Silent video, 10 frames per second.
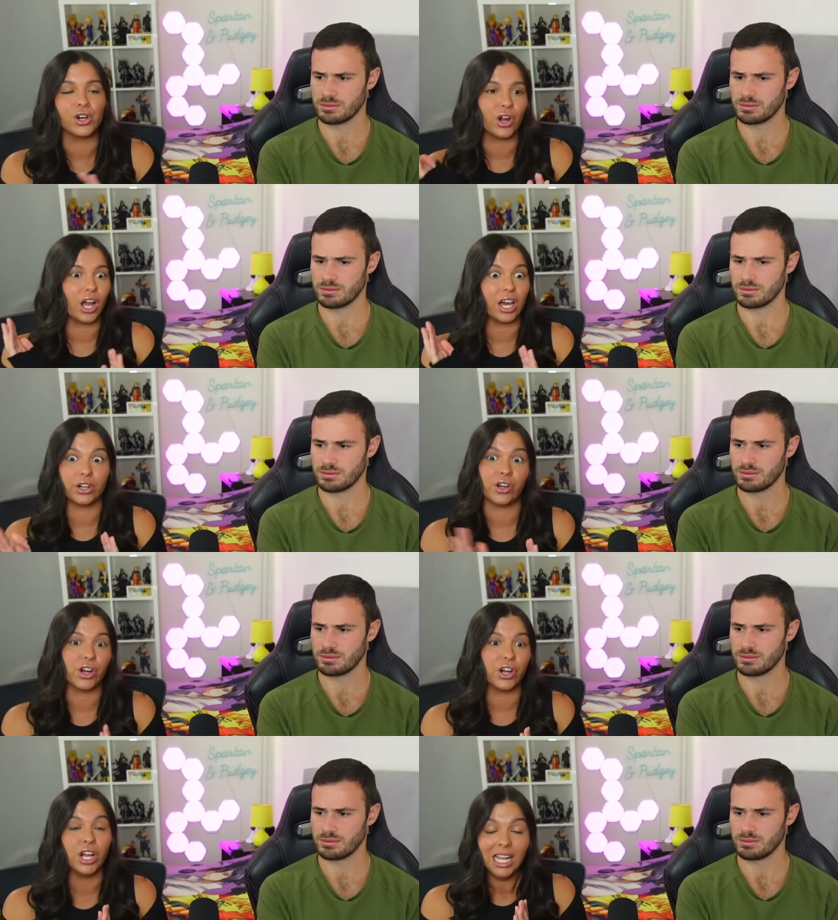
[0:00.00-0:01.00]
Speaker 1: know i don't
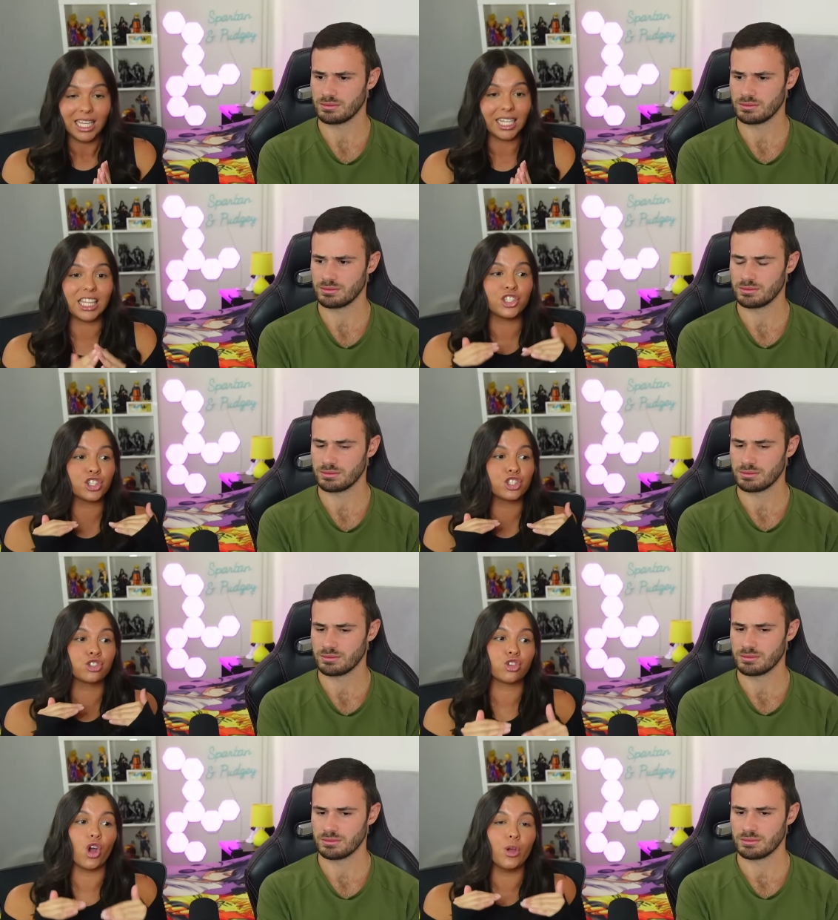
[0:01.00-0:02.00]
know like there's
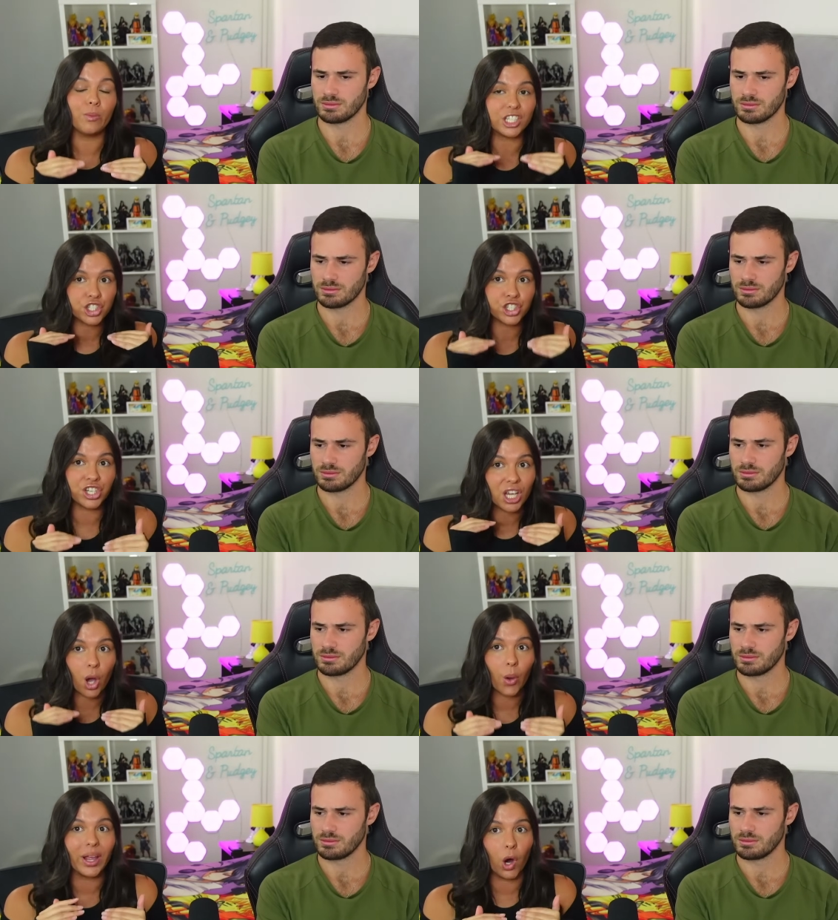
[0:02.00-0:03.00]
just so much shit
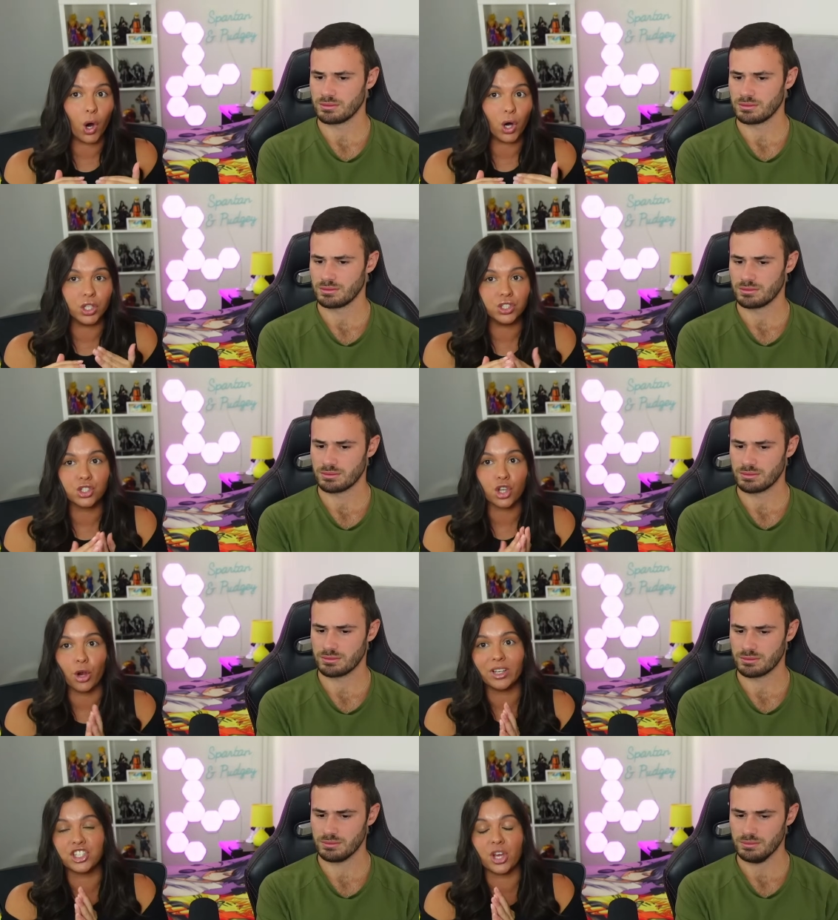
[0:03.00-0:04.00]
going on so
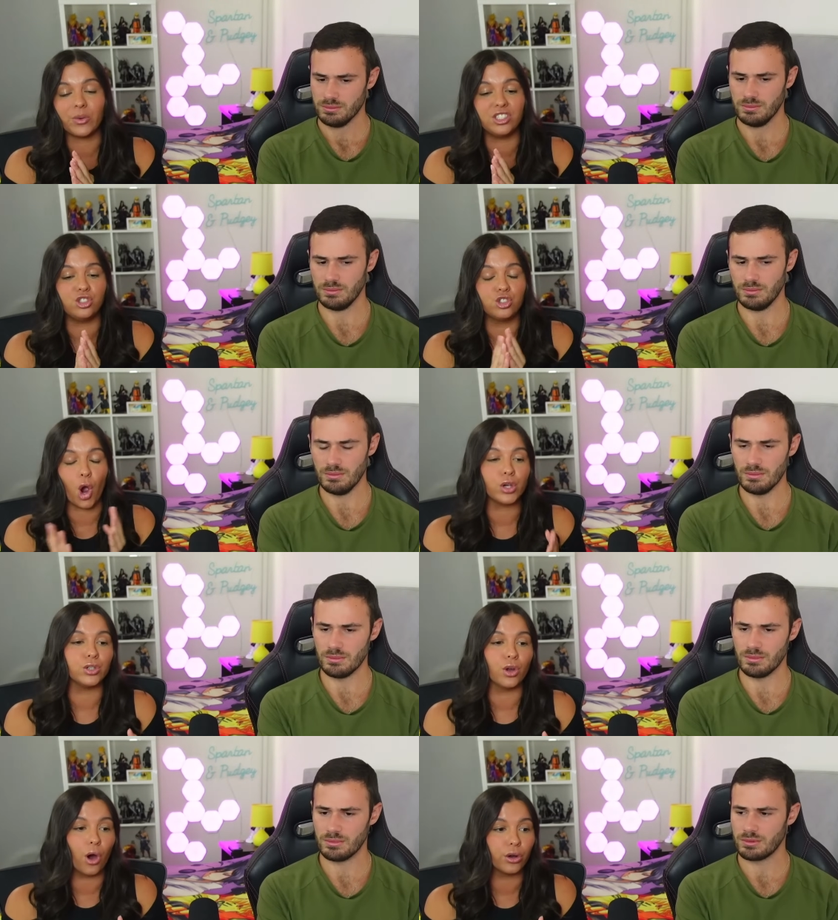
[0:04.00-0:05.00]
much that we don't
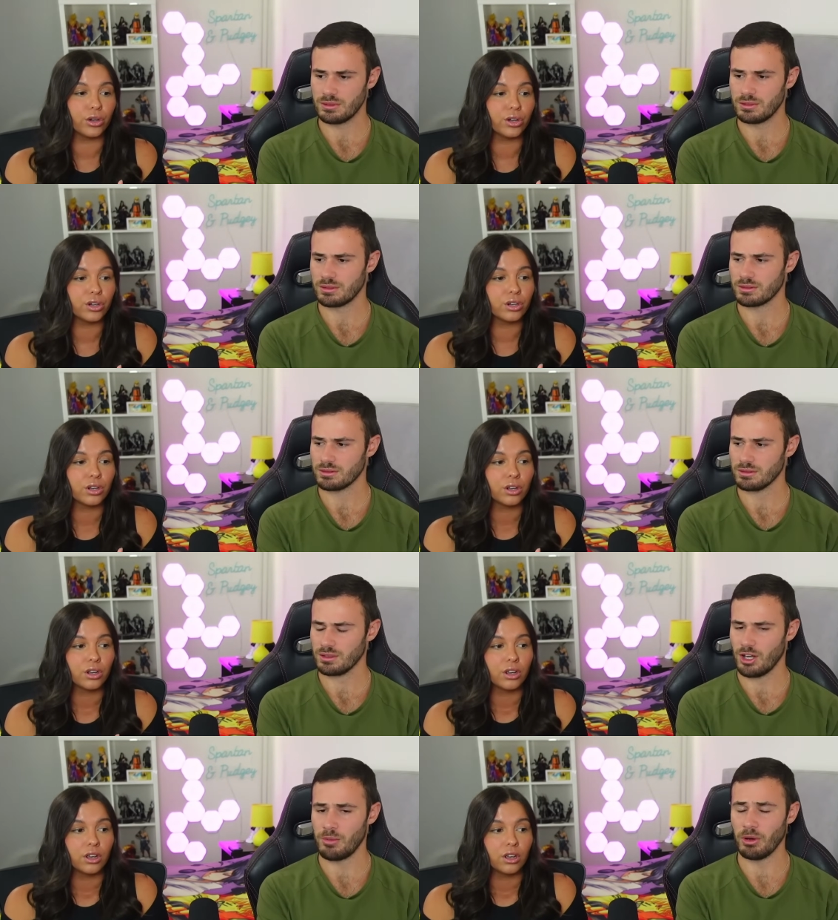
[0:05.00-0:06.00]
know
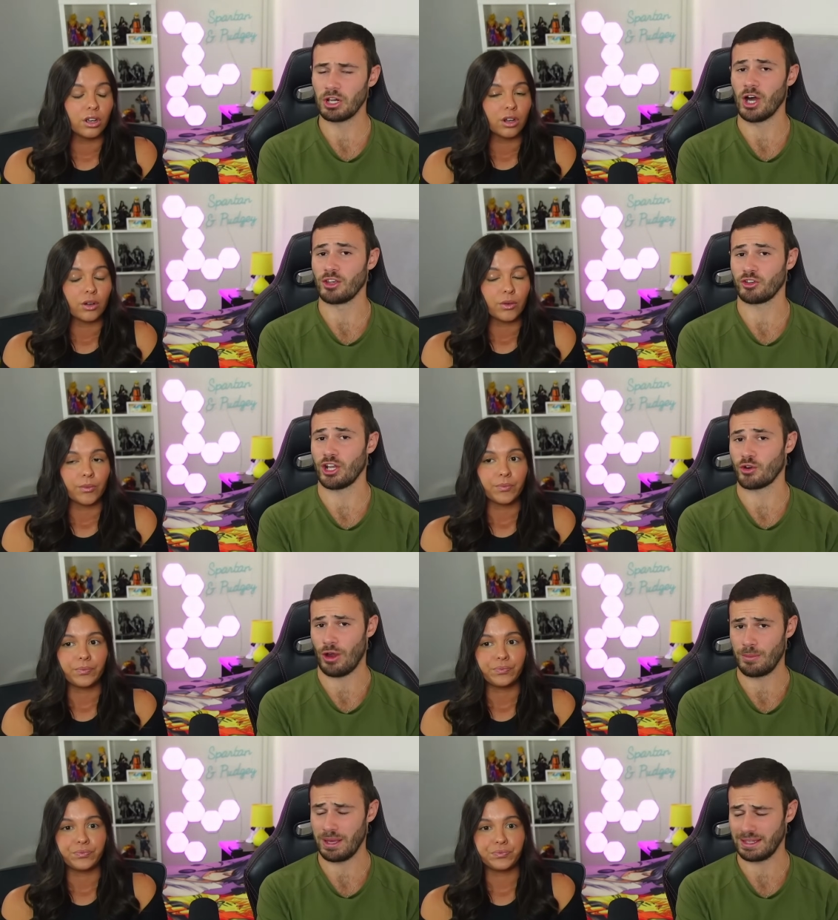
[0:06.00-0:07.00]
Speaker 2: i'm not gonna lie it's kind of
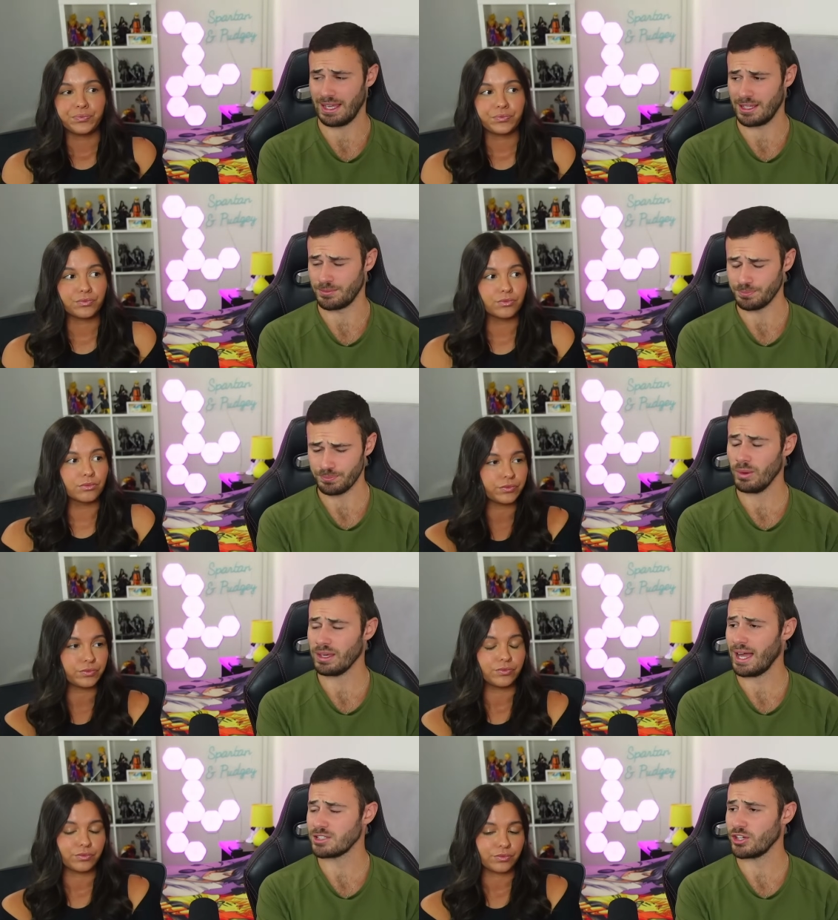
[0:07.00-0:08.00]
creepy at the end and
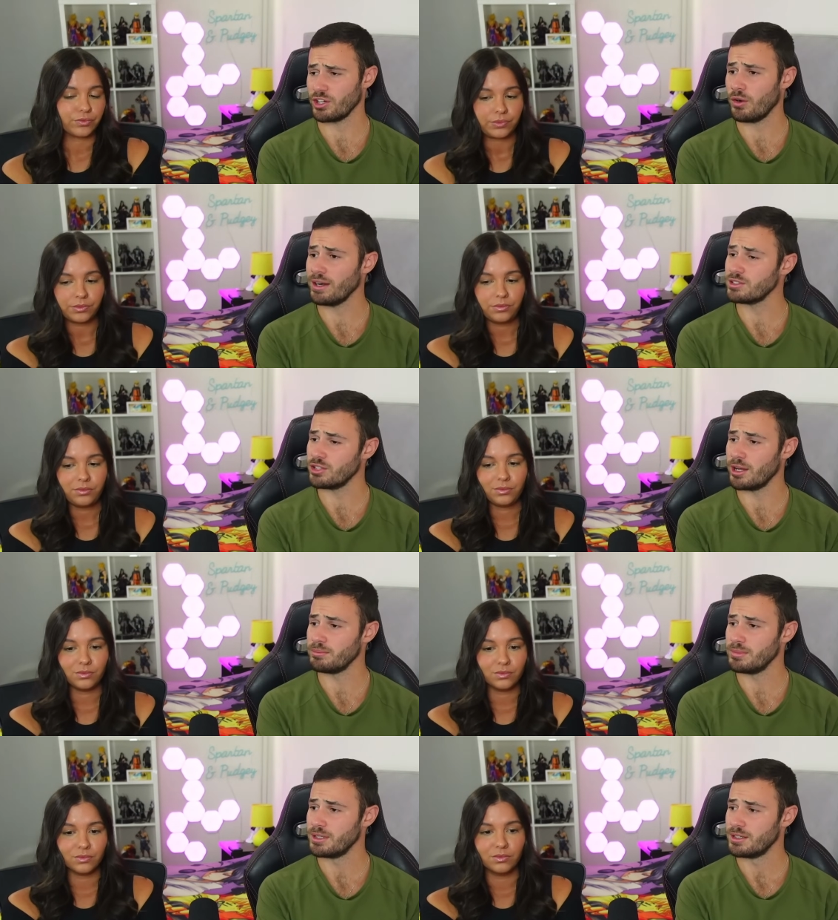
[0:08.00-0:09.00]
cate's like all right it's
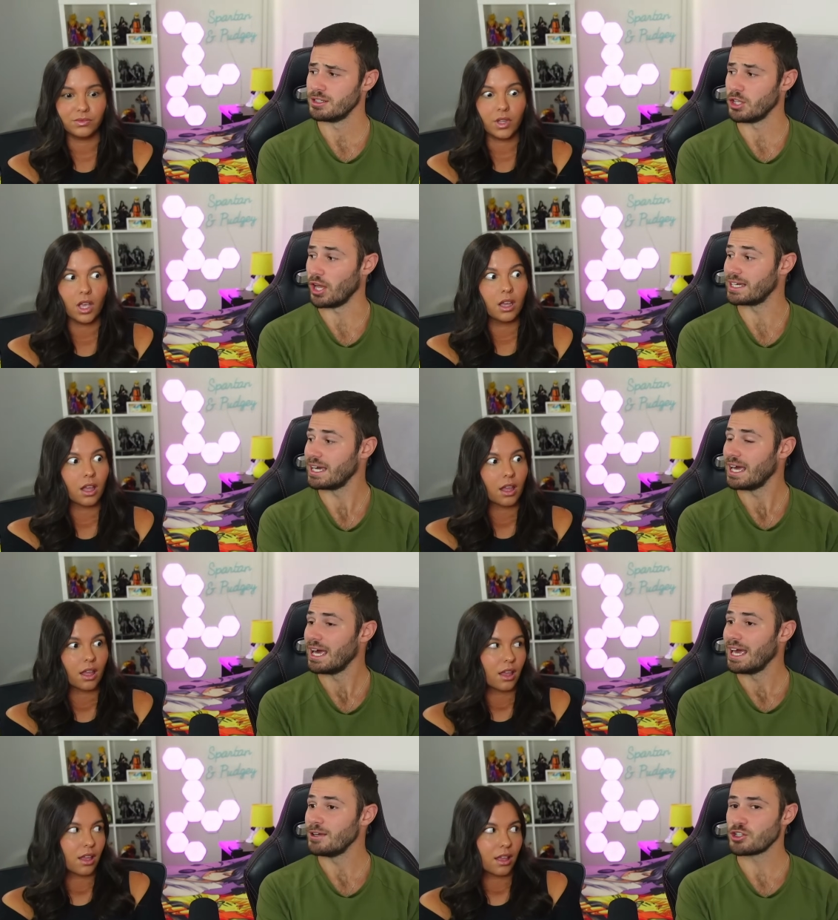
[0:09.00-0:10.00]
time like
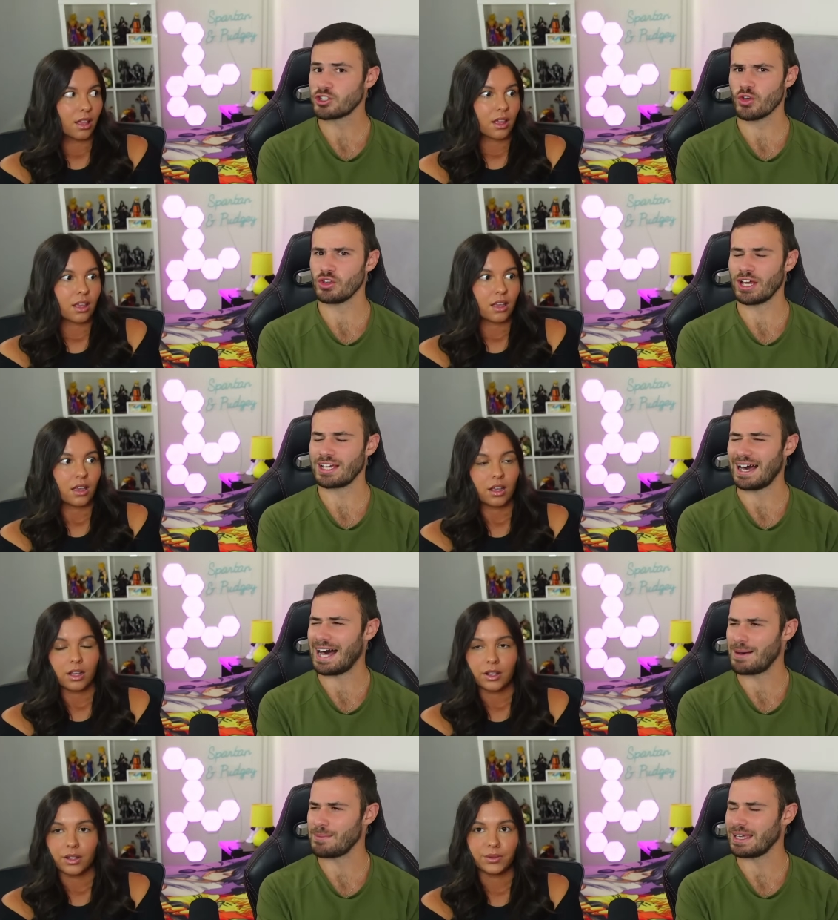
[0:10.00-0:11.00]
you're just so like
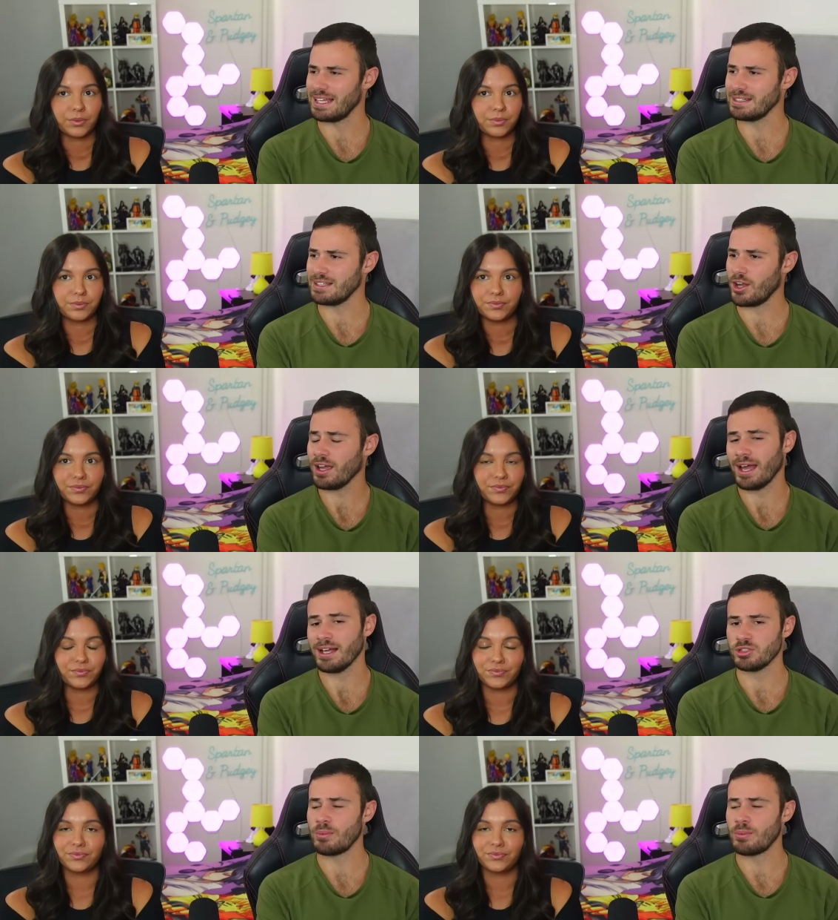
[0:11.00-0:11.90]
calm and collected like okay it's